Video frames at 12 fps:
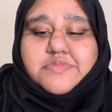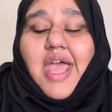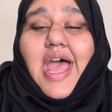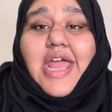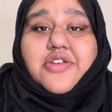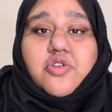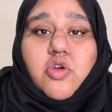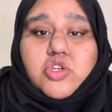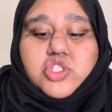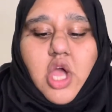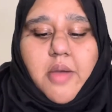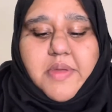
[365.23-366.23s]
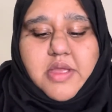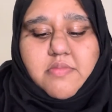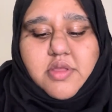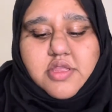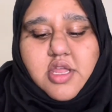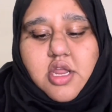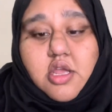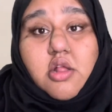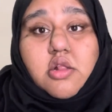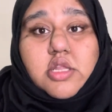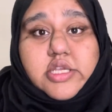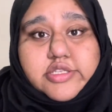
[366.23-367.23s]
I had to go shopping, but then I
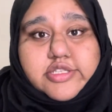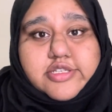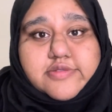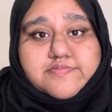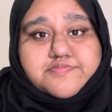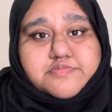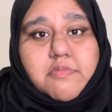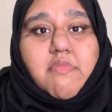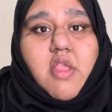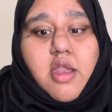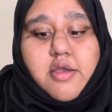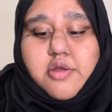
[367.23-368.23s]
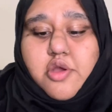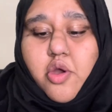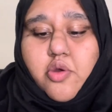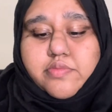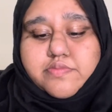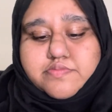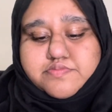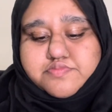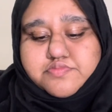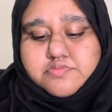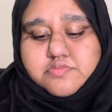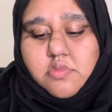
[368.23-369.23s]
got lazy. I didn't go.
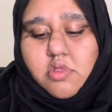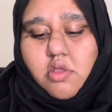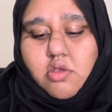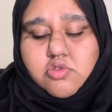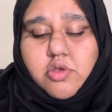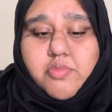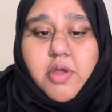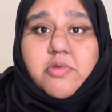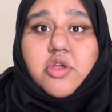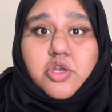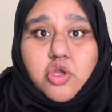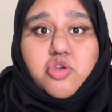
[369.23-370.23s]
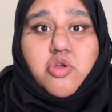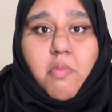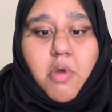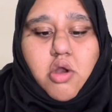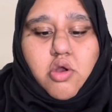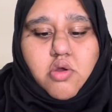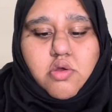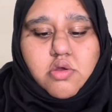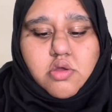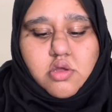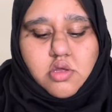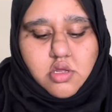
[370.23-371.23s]
So I'm probably gonna go tomorrow.
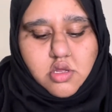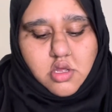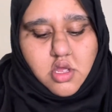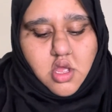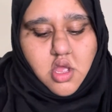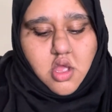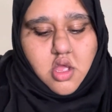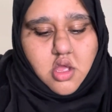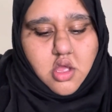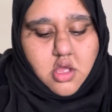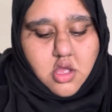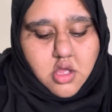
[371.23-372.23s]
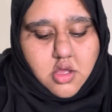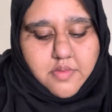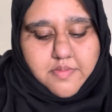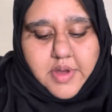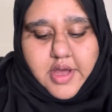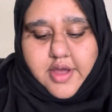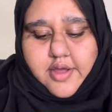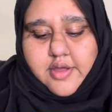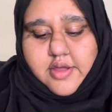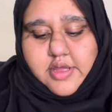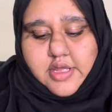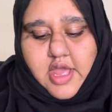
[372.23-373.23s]
But
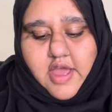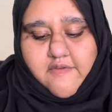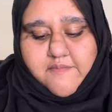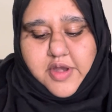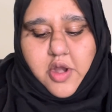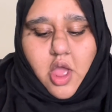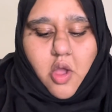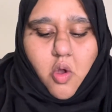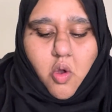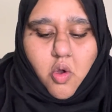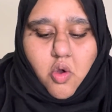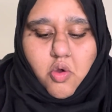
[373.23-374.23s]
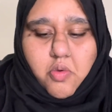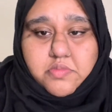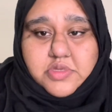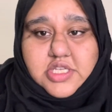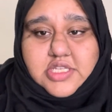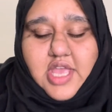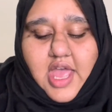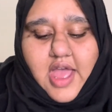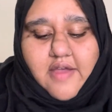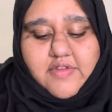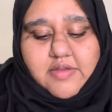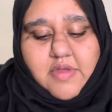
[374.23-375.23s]
yeah, I've been at home just
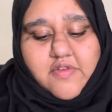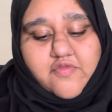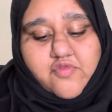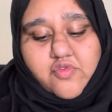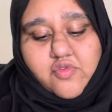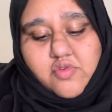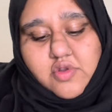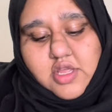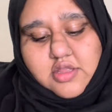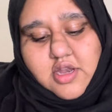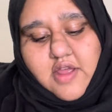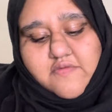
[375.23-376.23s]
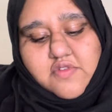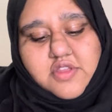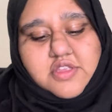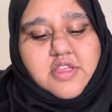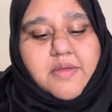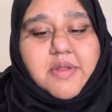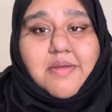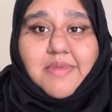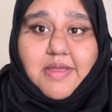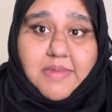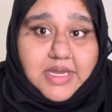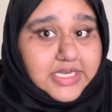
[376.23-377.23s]
having my food. And then after this, I'm gonna
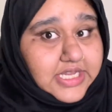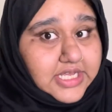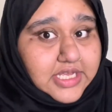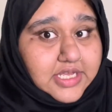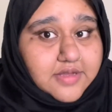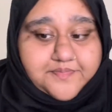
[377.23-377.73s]
make my tea.